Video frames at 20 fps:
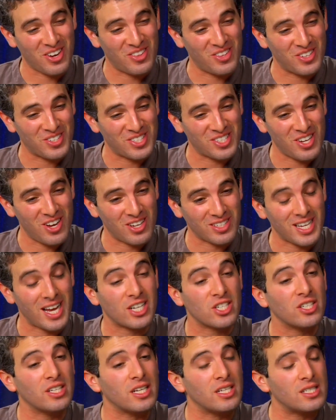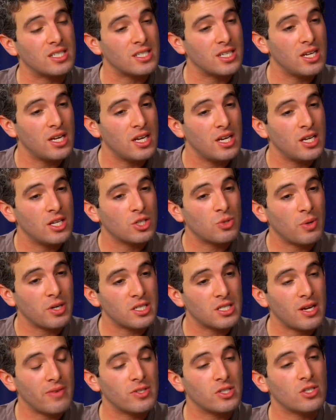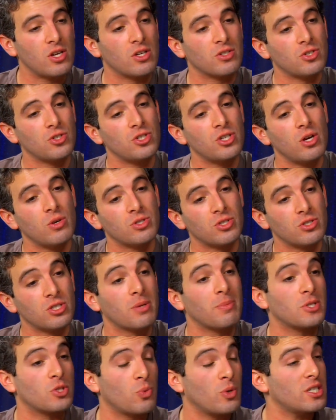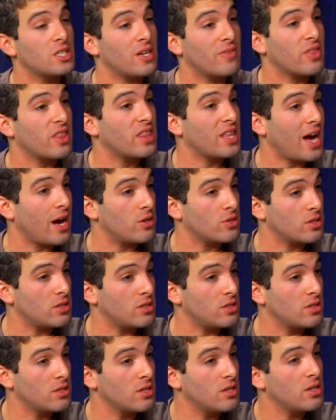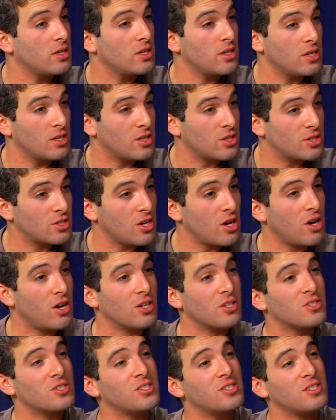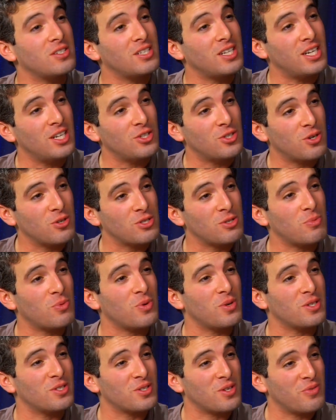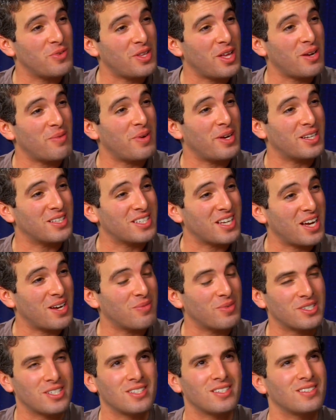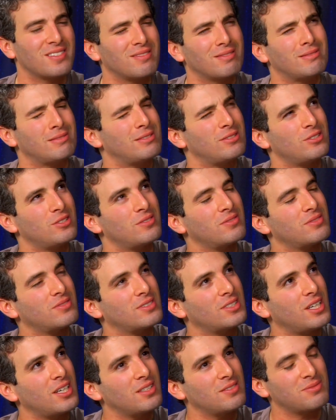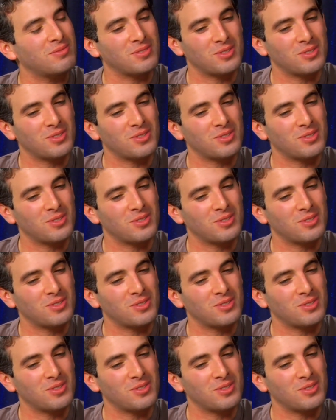all those songs. Actually, it's... 27 songs a show, so you're talking about 27,000 songs in Jersey Boys over that amount of time, which is sort of kind of